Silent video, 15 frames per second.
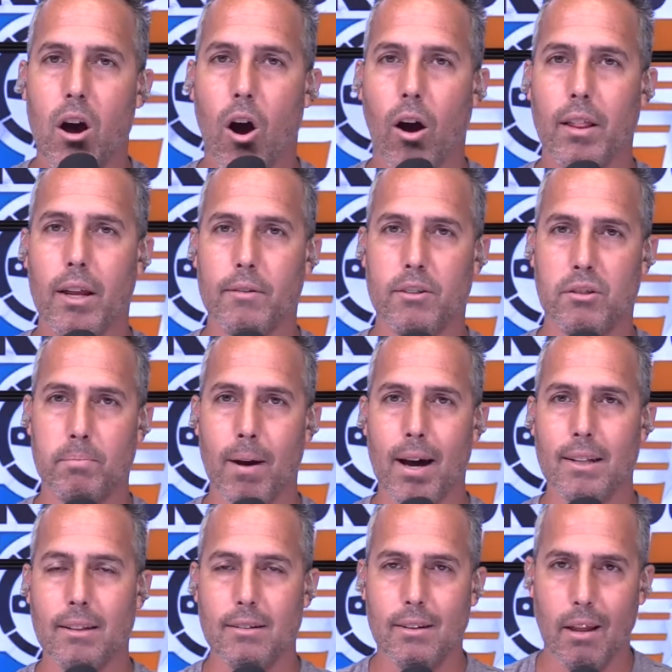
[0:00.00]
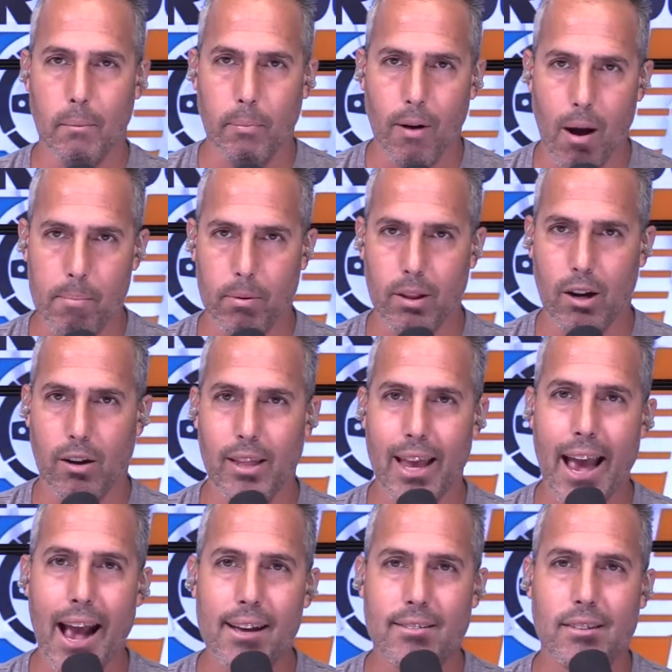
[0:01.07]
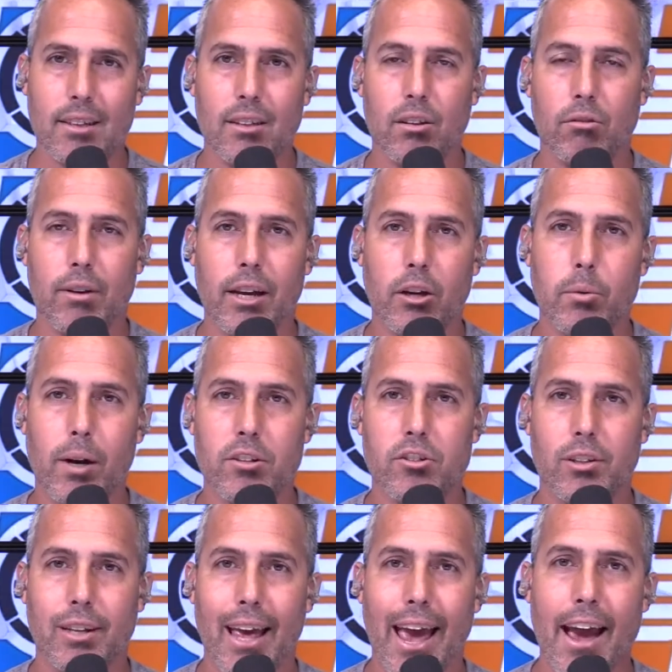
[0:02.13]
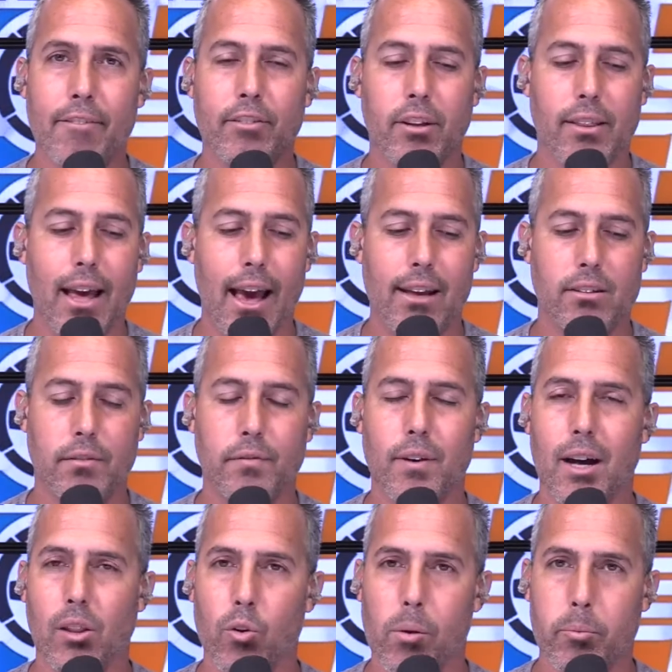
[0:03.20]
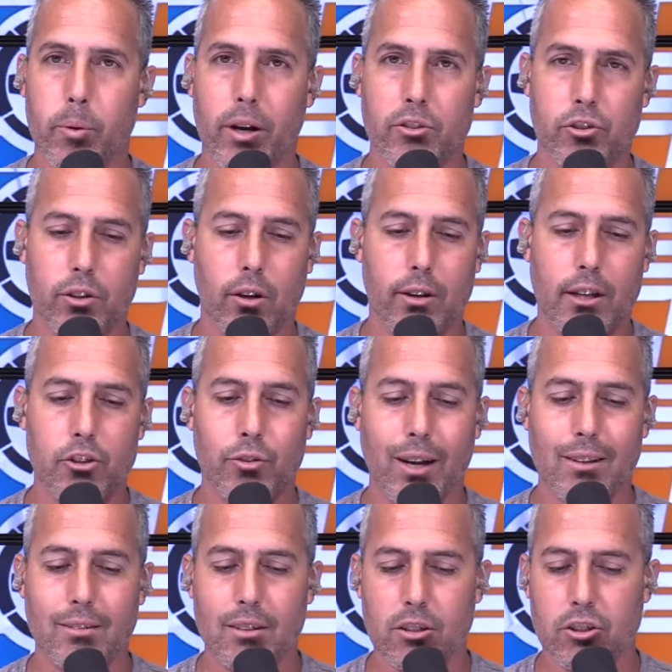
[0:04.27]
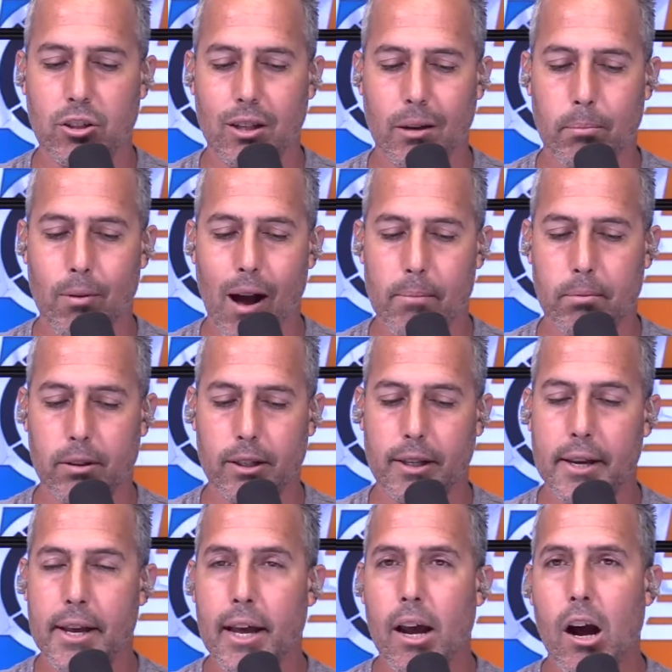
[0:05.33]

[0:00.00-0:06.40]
Are they responding to them properly? Are they asking the right question after that as a follow-up question? Are they transitioning properly?